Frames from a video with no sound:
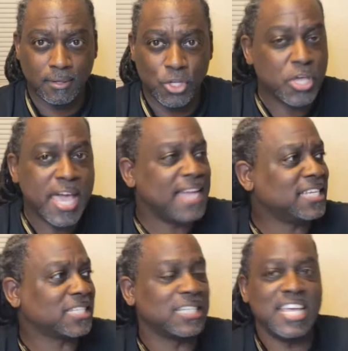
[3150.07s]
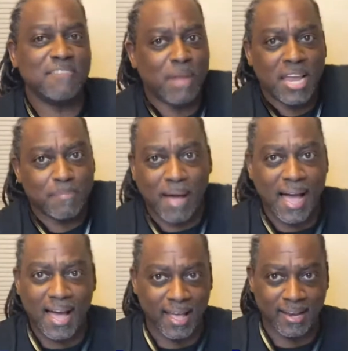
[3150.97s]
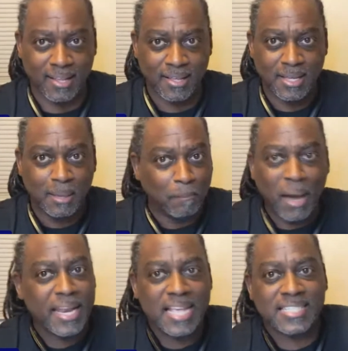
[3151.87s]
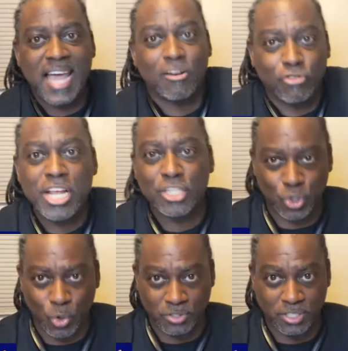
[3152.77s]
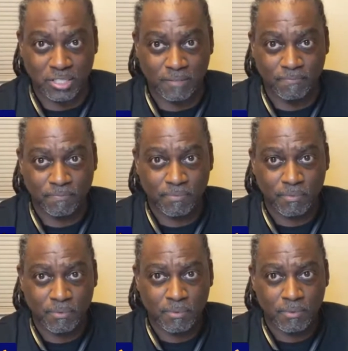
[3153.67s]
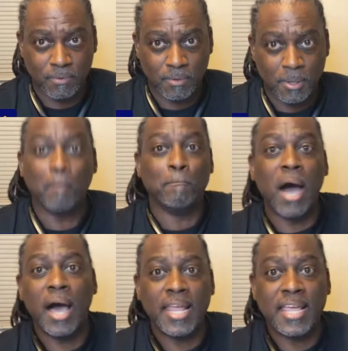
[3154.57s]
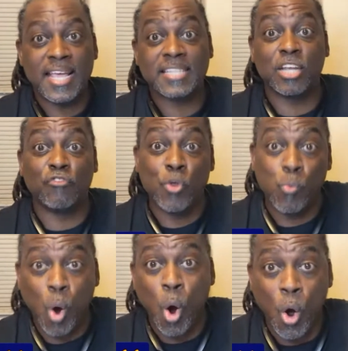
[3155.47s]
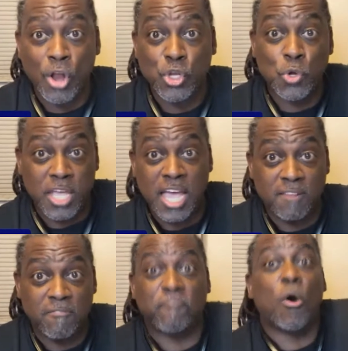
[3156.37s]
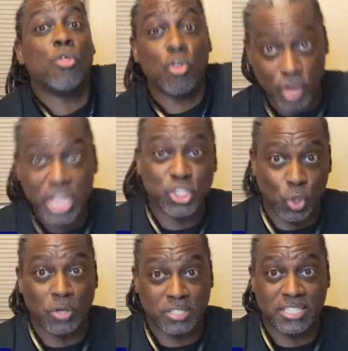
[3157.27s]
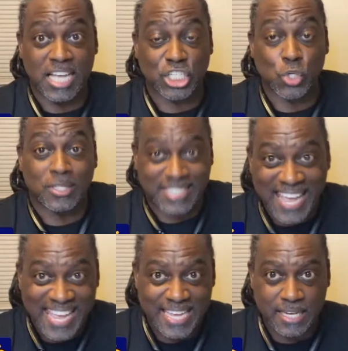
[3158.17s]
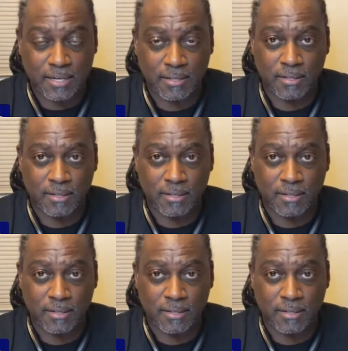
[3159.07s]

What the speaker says: You can't just leave money behind. Money is not resources. Money is the reward you get for the resources that you attain.